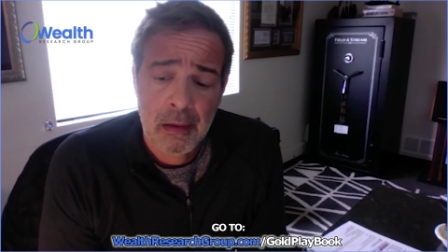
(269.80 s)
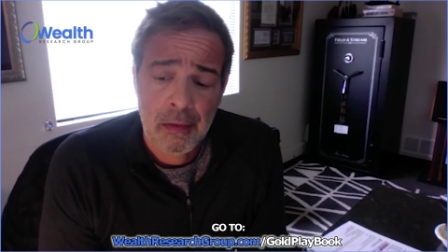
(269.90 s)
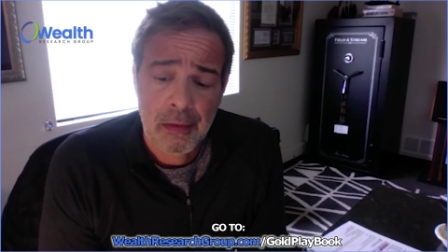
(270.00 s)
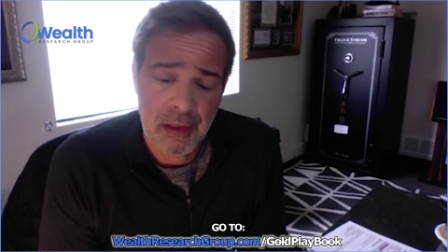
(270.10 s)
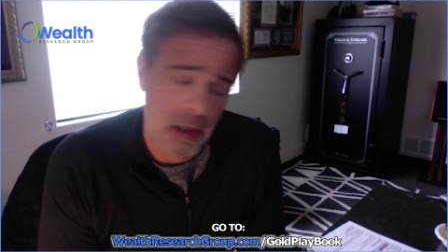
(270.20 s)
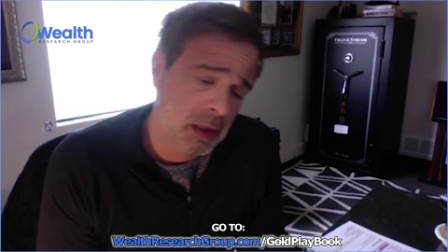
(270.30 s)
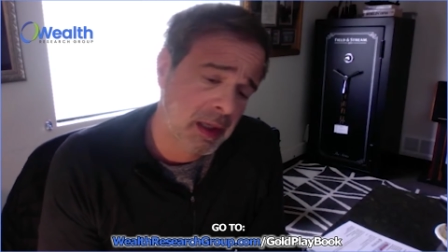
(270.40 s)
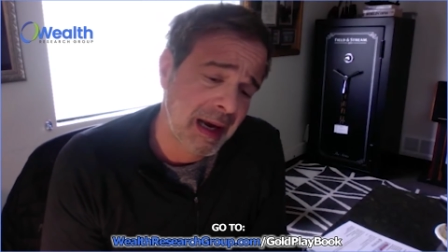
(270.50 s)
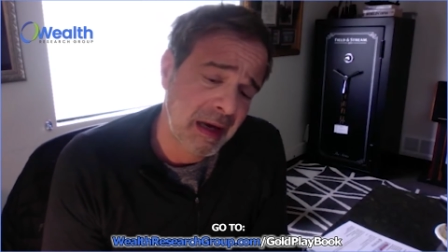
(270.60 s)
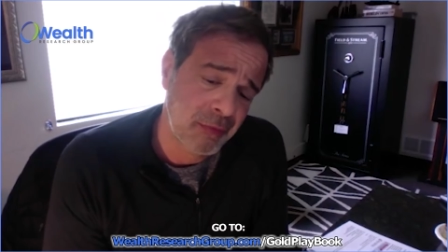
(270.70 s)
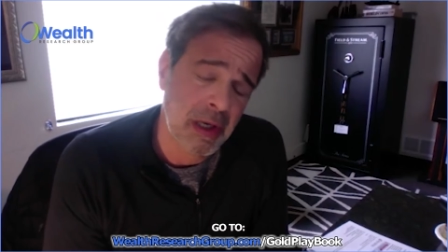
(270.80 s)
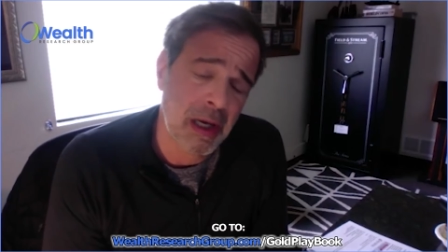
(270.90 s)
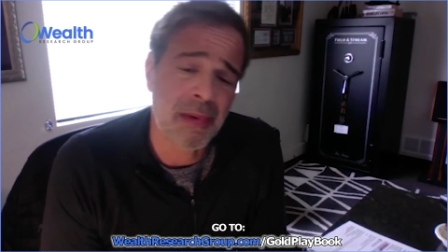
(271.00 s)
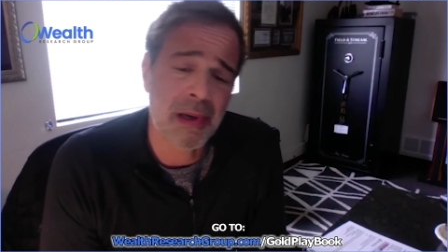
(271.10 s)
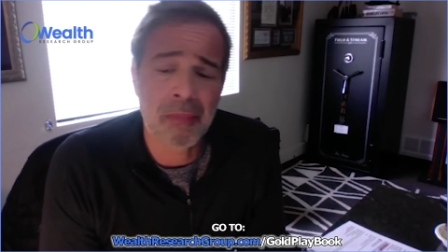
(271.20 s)
the younger guys would come
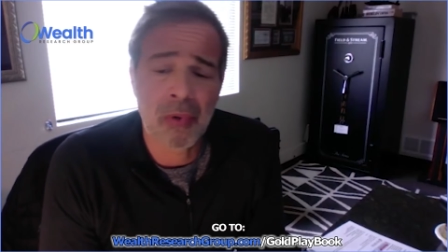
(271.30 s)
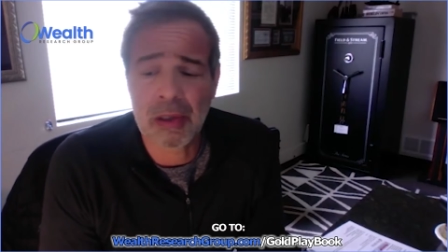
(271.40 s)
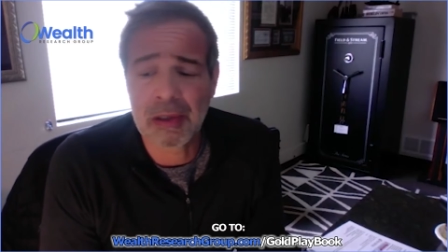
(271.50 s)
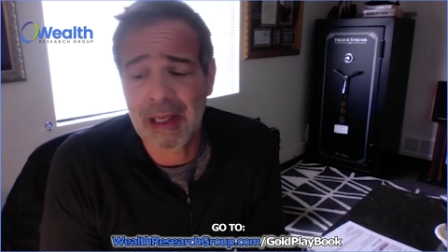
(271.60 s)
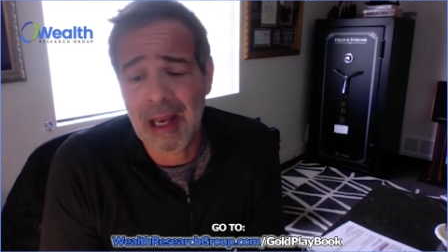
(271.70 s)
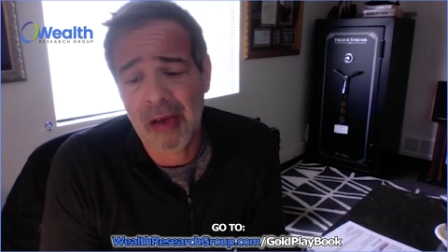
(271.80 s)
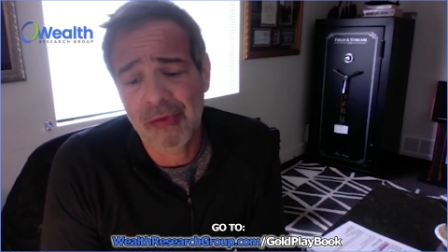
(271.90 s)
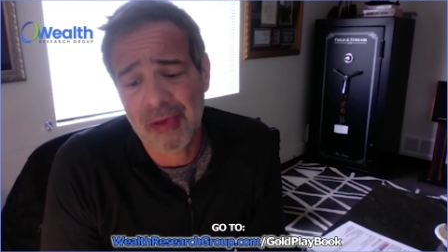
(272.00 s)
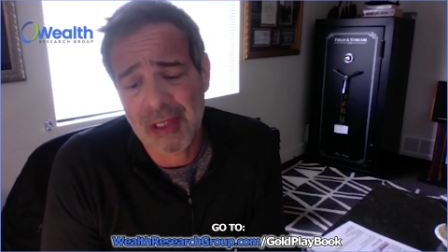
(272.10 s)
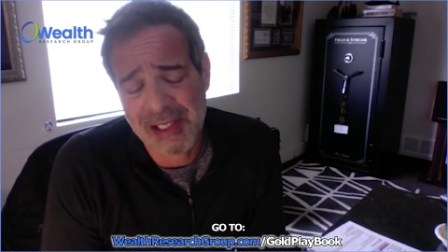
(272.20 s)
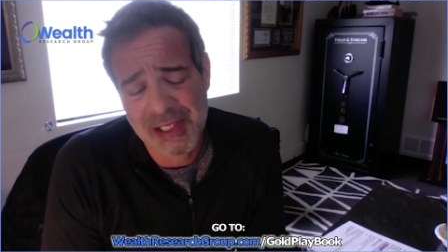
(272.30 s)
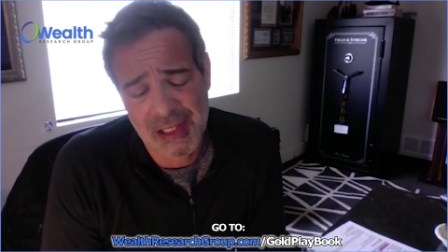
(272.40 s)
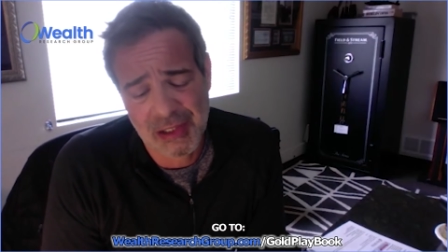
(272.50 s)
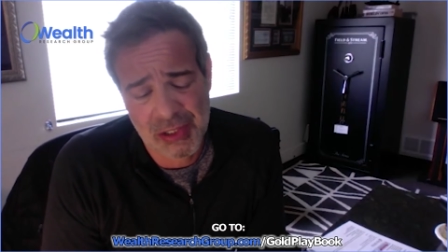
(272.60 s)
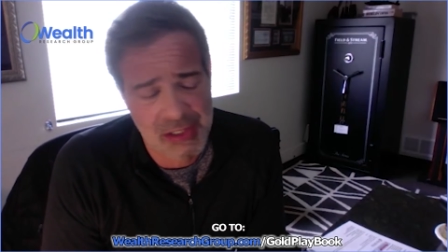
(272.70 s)
on board, and gals, and they'd say,
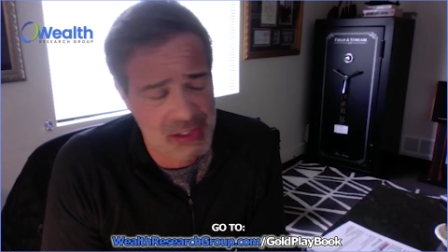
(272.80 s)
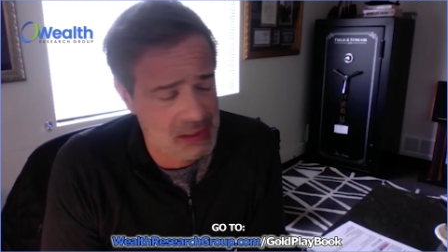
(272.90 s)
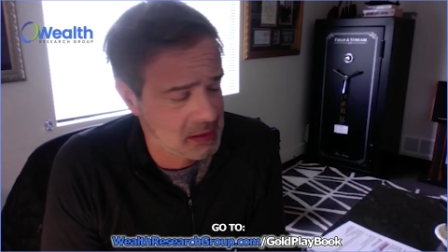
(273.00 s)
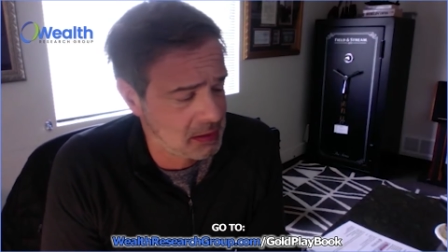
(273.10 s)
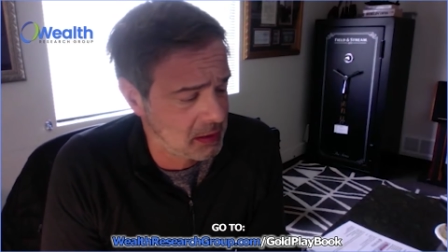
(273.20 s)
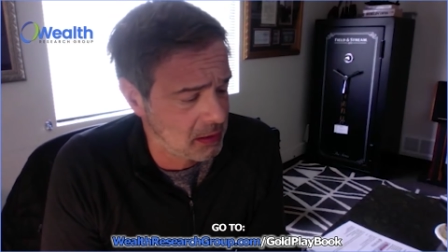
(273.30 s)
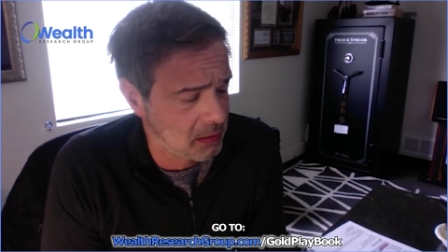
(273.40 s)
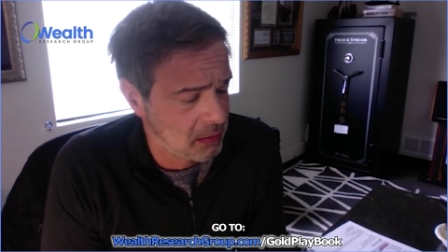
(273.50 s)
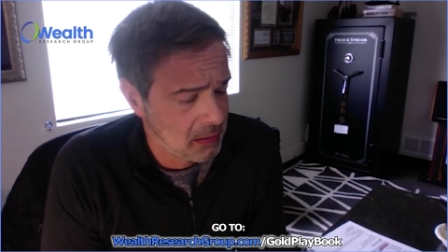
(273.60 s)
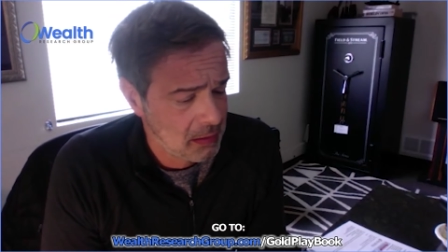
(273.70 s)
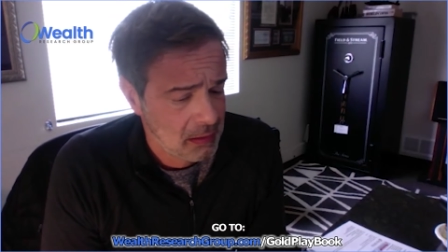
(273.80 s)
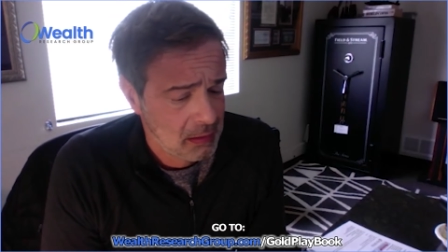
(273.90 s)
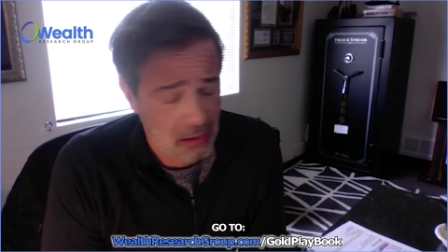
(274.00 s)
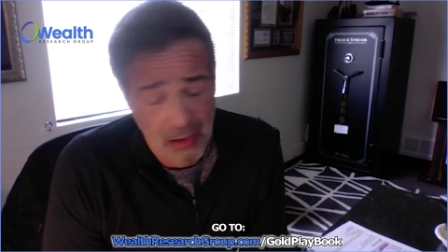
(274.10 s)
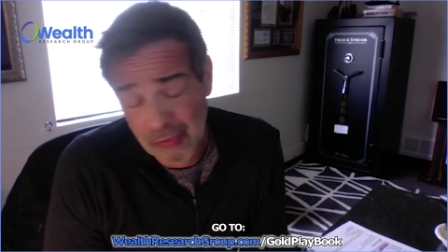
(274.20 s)
geez, you know,
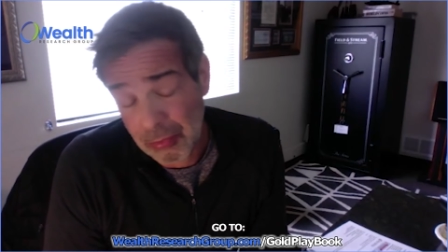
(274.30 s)
costs